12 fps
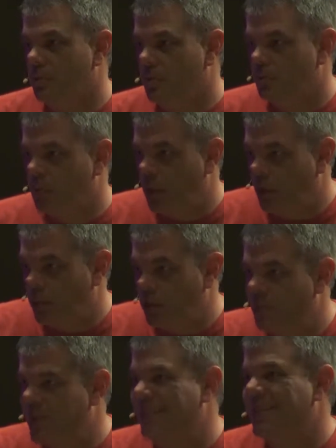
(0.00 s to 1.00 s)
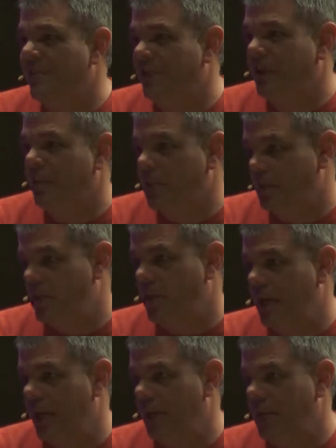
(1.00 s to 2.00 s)
with specific
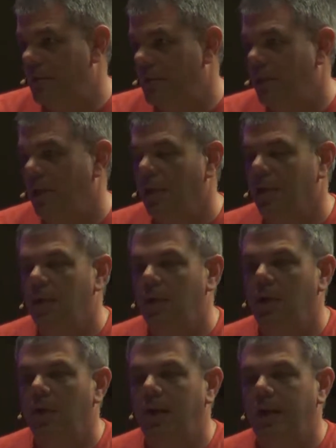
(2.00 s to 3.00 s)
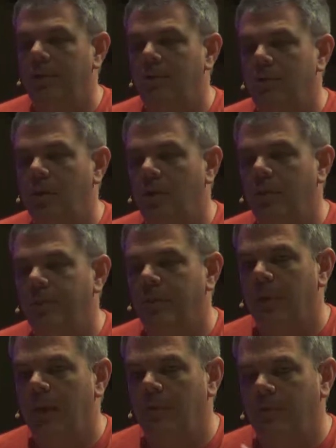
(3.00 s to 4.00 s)
missionaries? And so
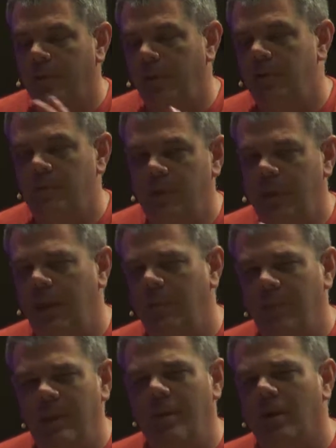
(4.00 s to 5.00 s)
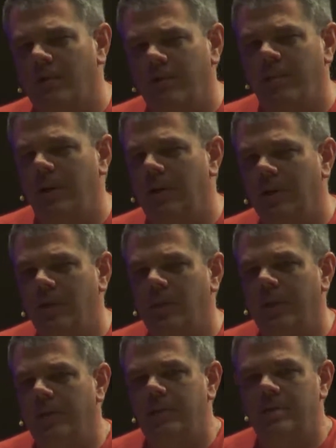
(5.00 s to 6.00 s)
for those of you that maybe aren't familiar
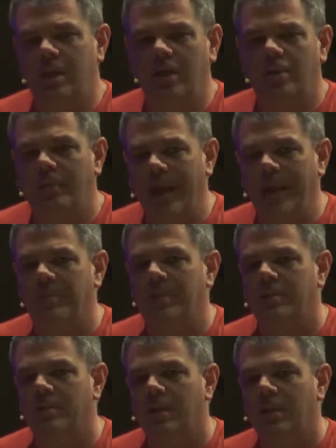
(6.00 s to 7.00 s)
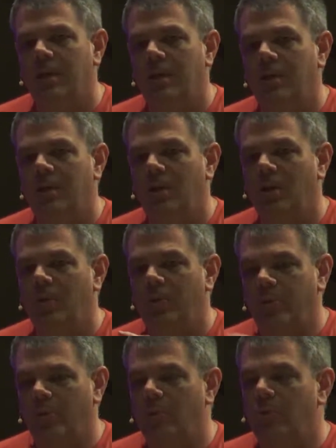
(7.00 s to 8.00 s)
with Southern Baptist,
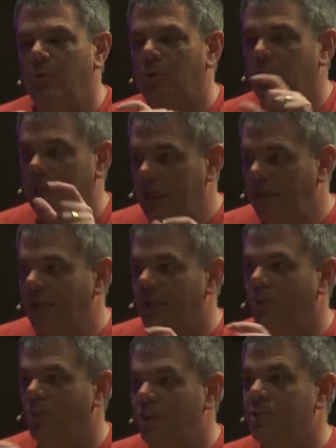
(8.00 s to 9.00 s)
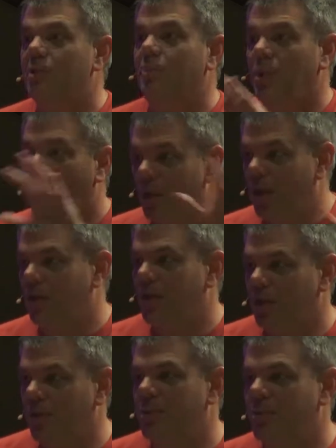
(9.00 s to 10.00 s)
through your giving, we support
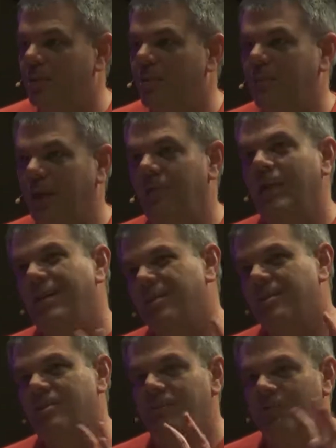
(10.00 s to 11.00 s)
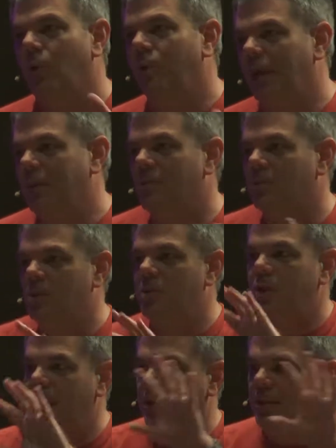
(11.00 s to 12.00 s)
close to, I think it's 4,000
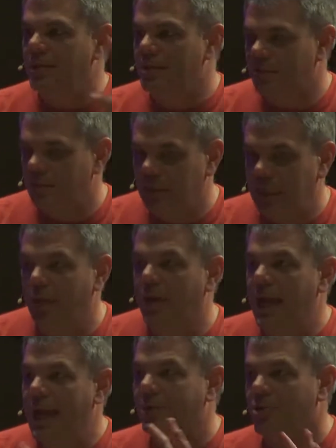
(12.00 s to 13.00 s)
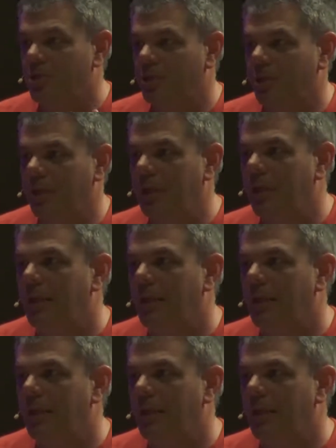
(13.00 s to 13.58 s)
missionaries internationally.